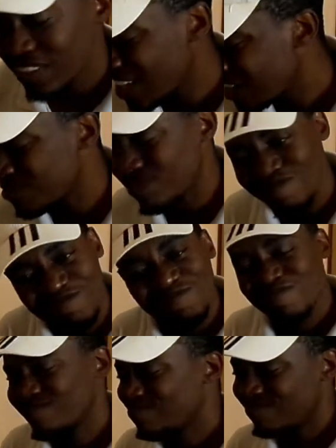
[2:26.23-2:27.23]
left,
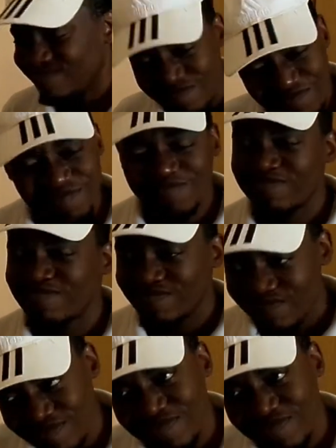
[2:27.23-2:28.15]
don't rate me.